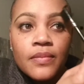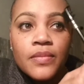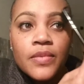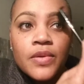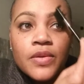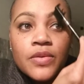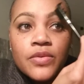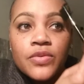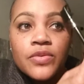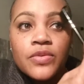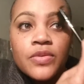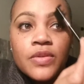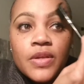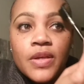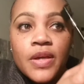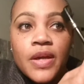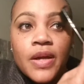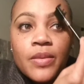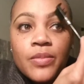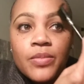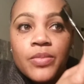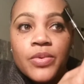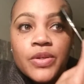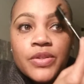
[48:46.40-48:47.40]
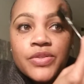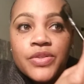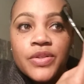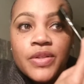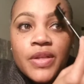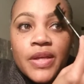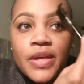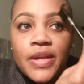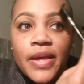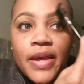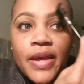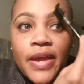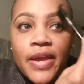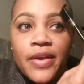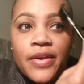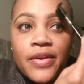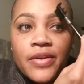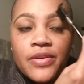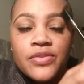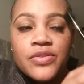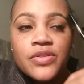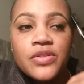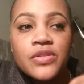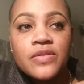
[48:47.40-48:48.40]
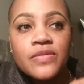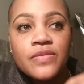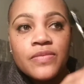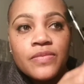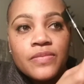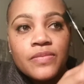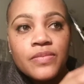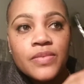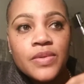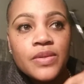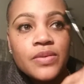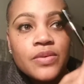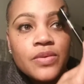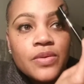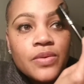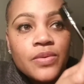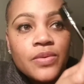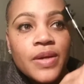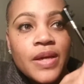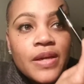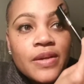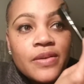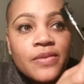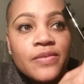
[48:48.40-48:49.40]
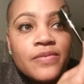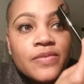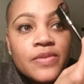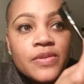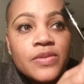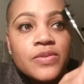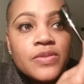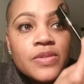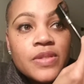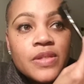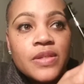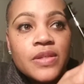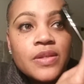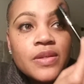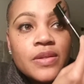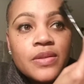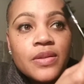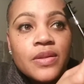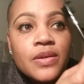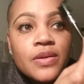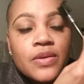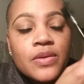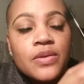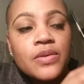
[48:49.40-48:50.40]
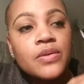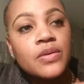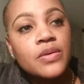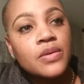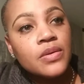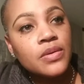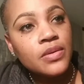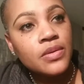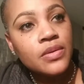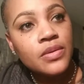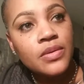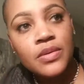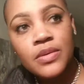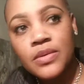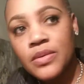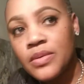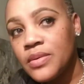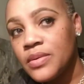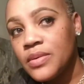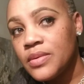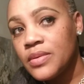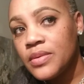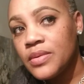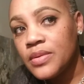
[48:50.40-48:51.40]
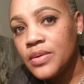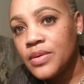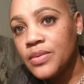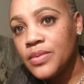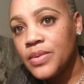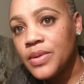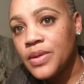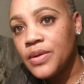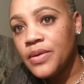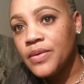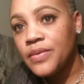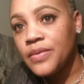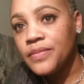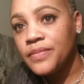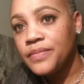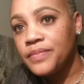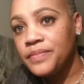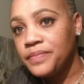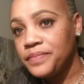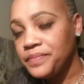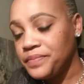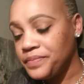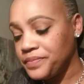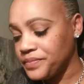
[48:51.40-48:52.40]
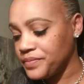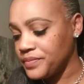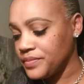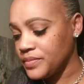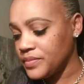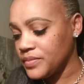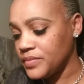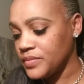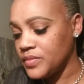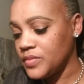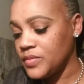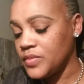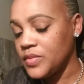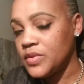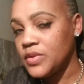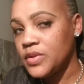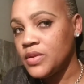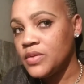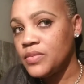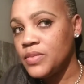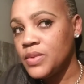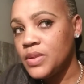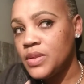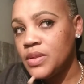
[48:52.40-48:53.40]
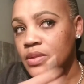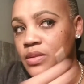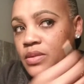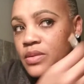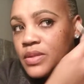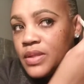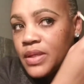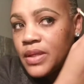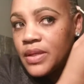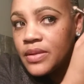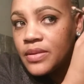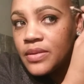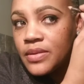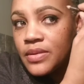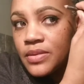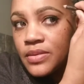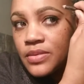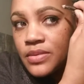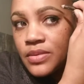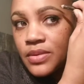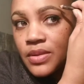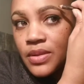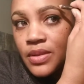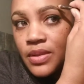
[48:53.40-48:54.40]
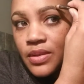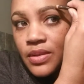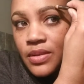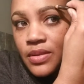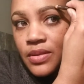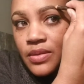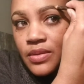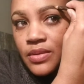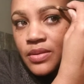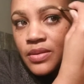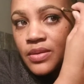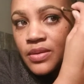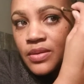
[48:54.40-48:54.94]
But you see how brushing that hair just, you know, kind of fills it in there. There we go. Let's see if we need to take this again